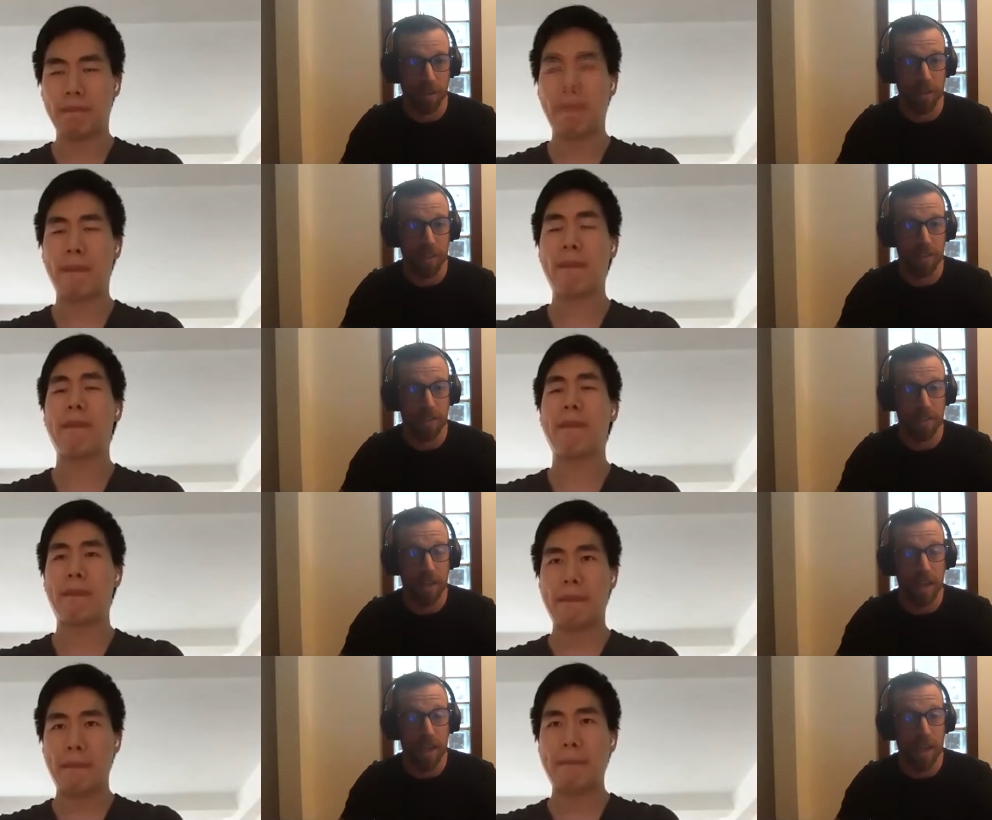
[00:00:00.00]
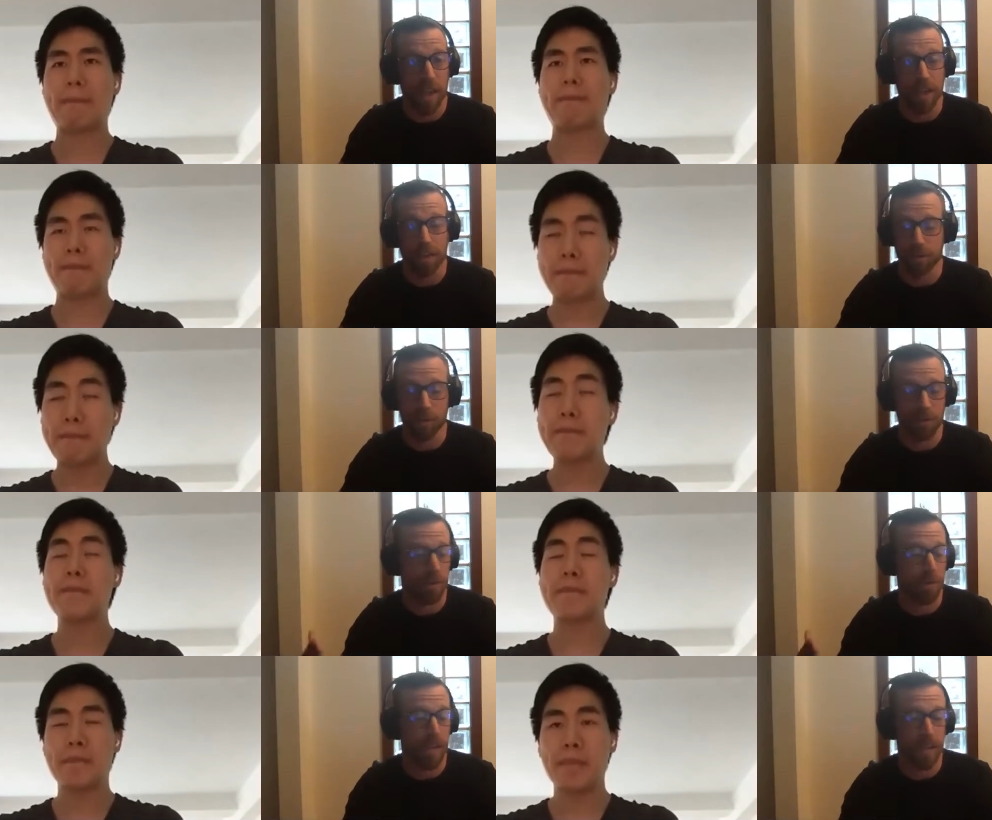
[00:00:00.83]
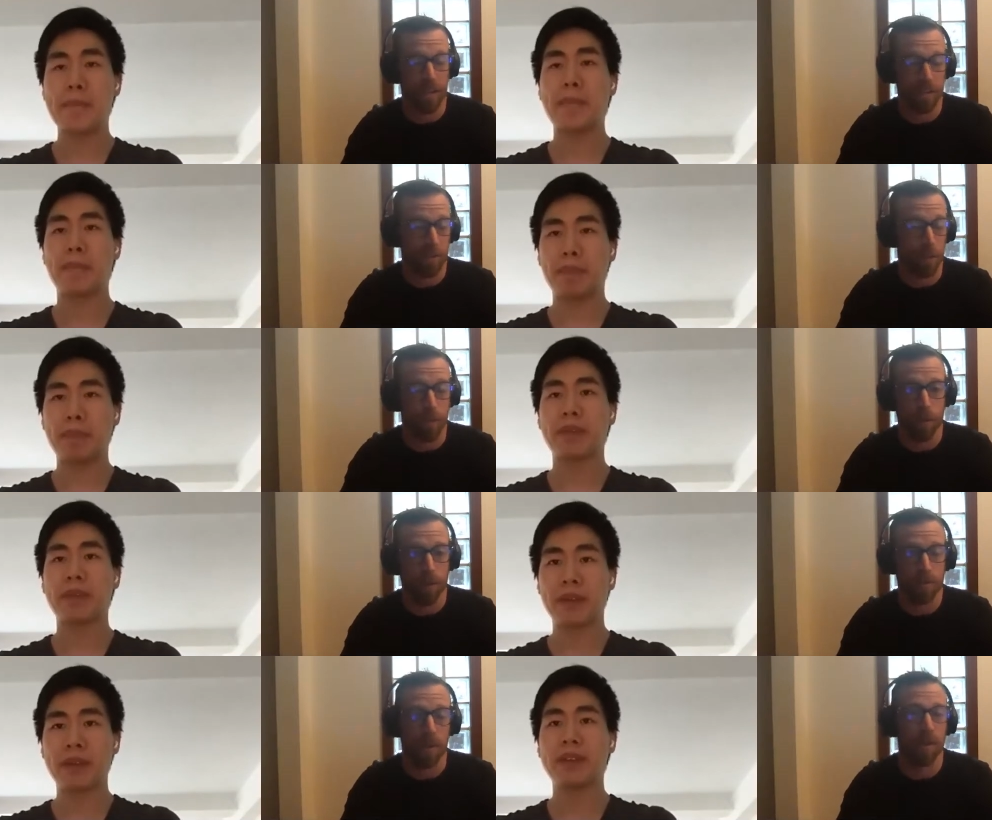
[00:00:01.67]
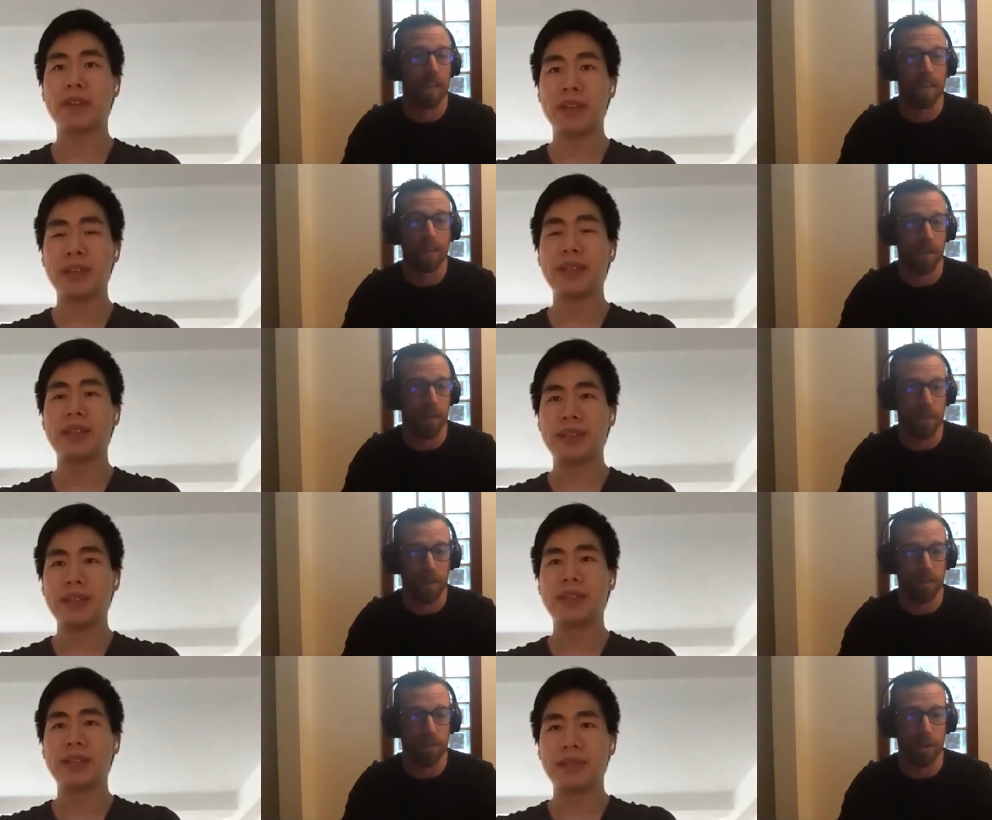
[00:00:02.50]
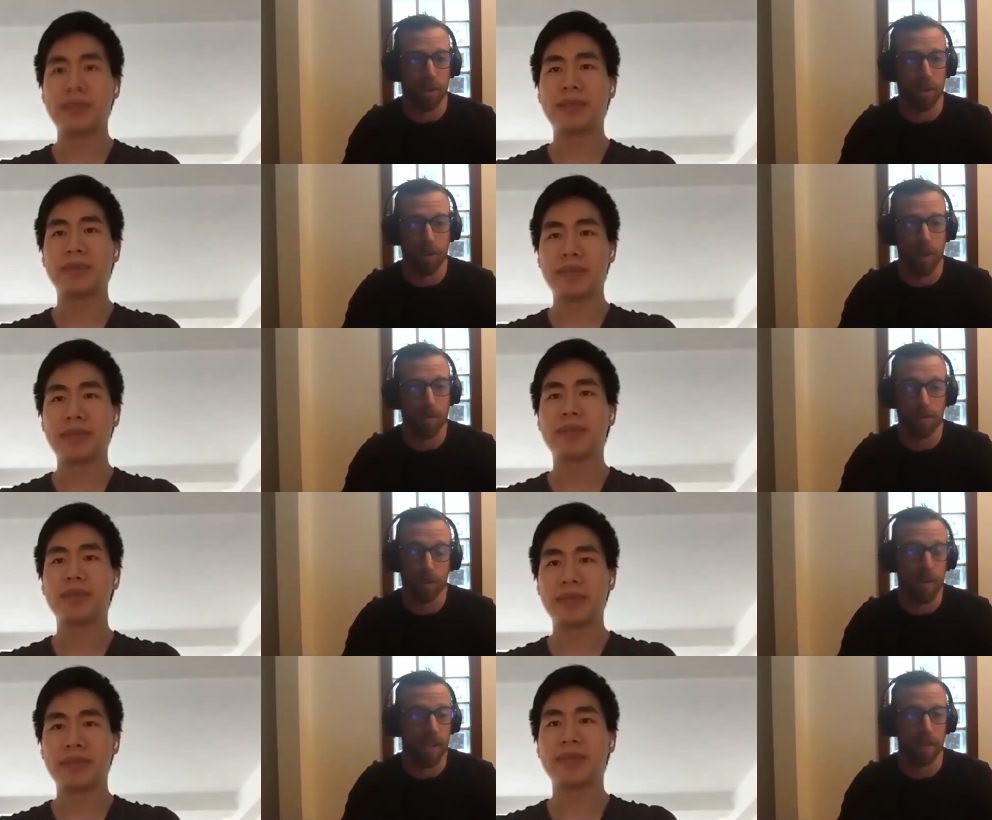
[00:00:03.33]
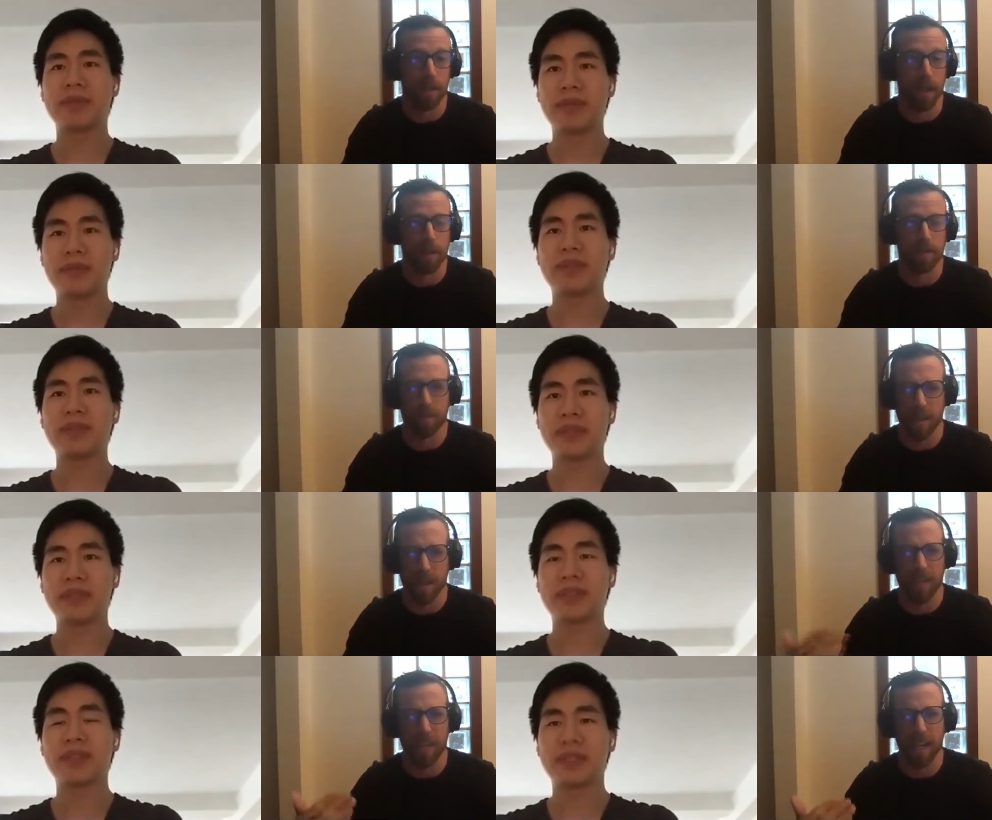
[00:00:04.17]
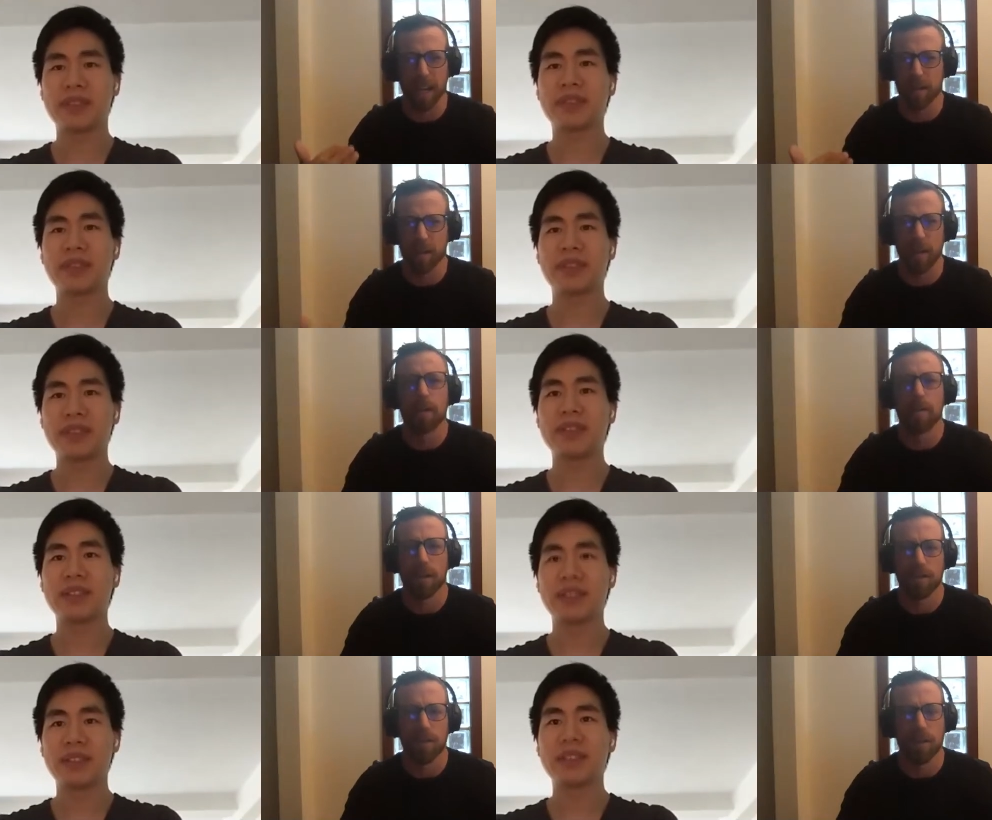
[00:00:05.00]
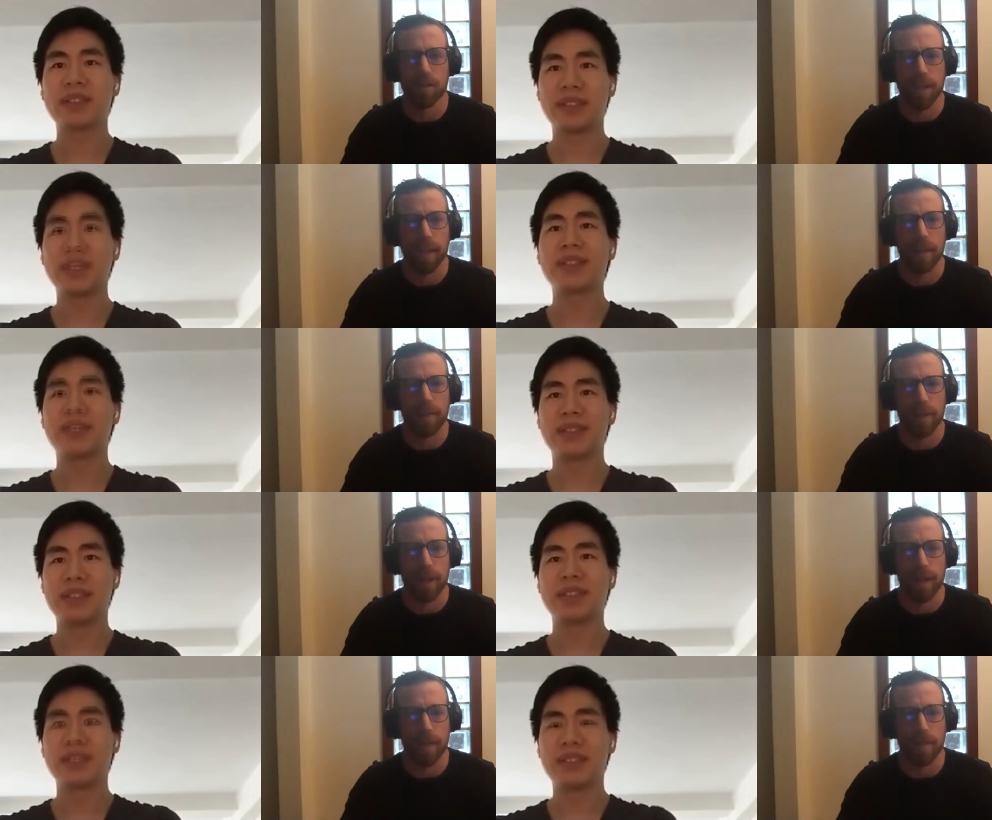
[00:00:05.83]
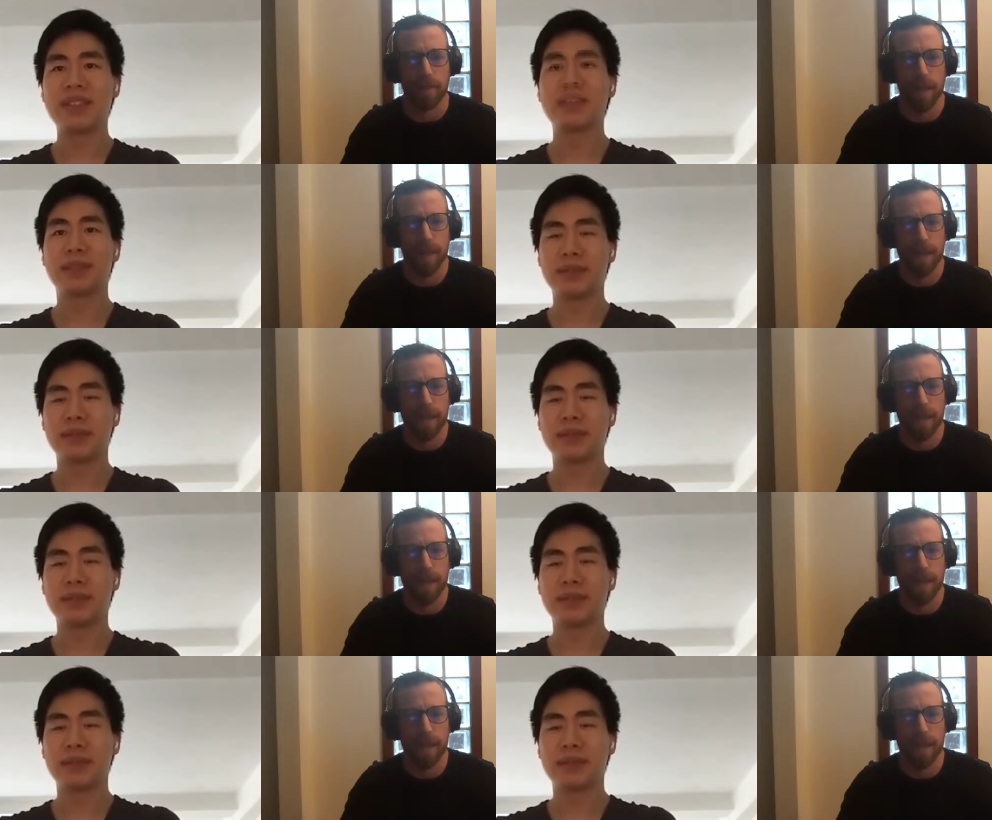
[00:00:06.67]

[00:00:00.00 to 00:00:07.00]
Speaker 1: on these. And your surveillance reports, I'll link to them in the show notes. I mean, uh, if I can, I suppose I can, but um,